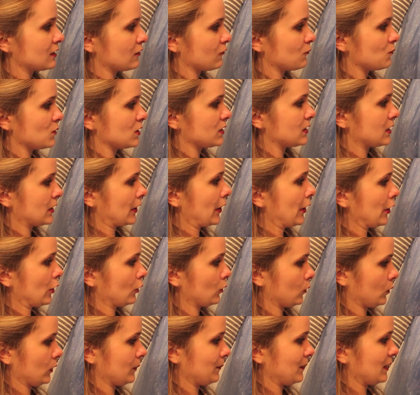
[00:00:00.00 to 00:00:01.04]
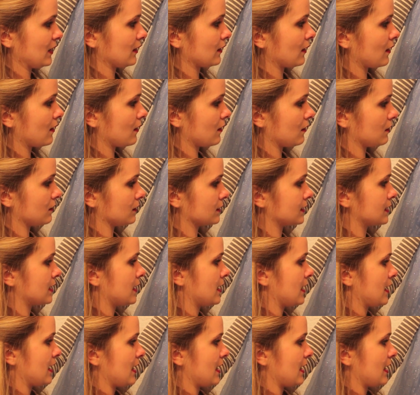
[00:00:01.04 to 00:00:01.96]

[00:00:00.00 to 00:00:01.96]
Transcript: of material would be called.